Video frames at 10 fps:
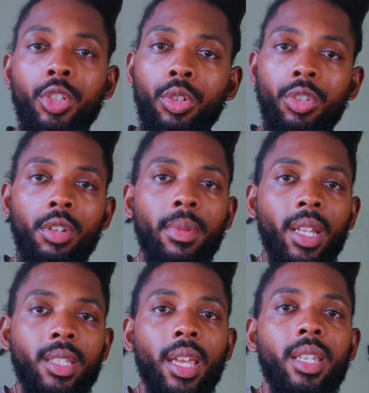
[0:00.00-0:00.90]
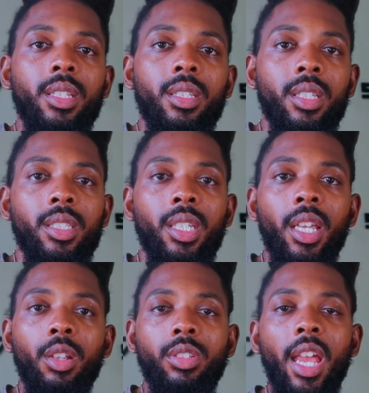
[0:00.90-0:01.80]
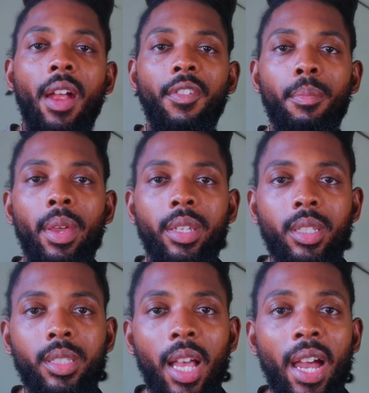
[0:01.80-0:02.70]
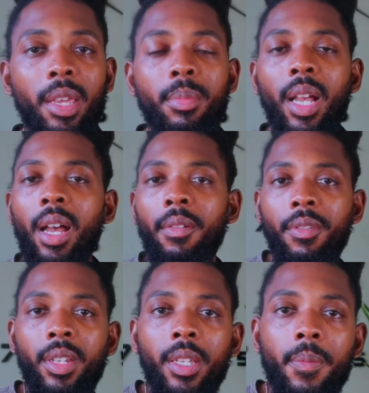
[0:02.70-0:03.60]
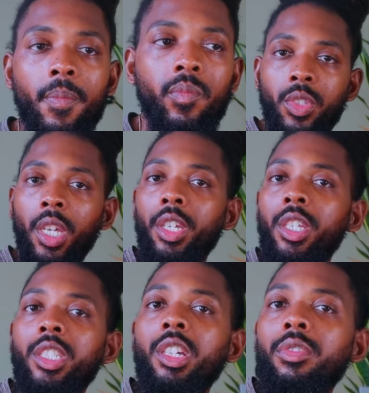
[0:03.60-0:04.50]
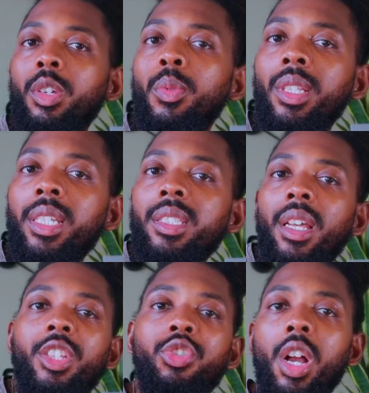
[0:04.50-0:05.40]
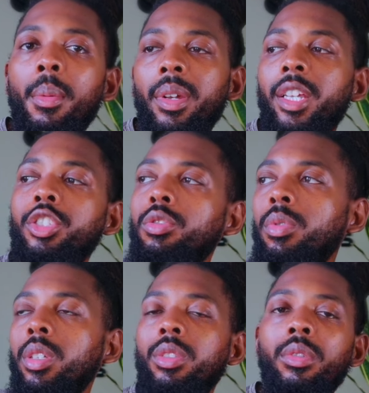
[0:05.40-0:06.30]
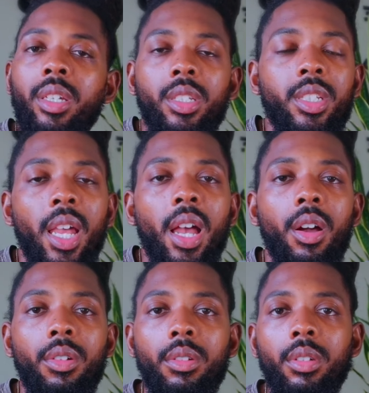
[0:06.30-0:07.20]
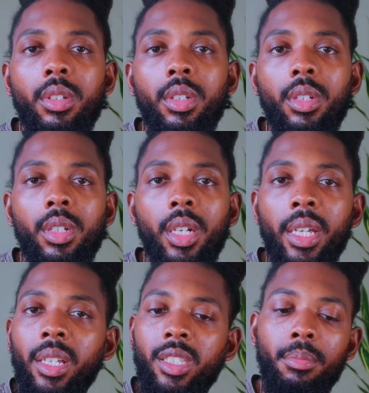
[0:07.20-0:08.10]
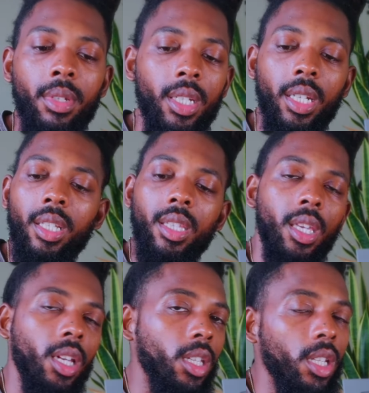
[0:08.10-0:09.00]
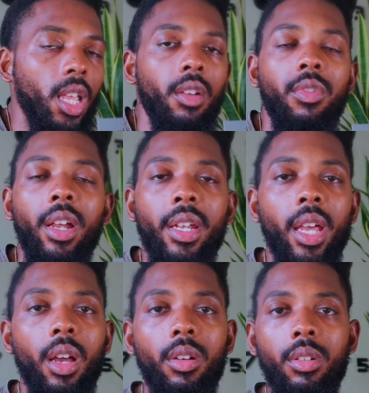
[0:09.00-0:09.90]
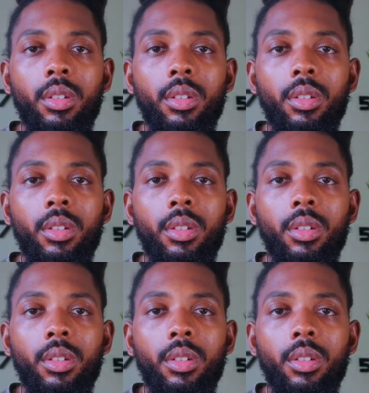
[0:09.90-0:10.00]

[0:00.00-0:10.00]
doing your meditations and saying those affirmations. I am confident. Tell yourself to release that trauma that you went through as a child. It doesn't mean anything in your life right now.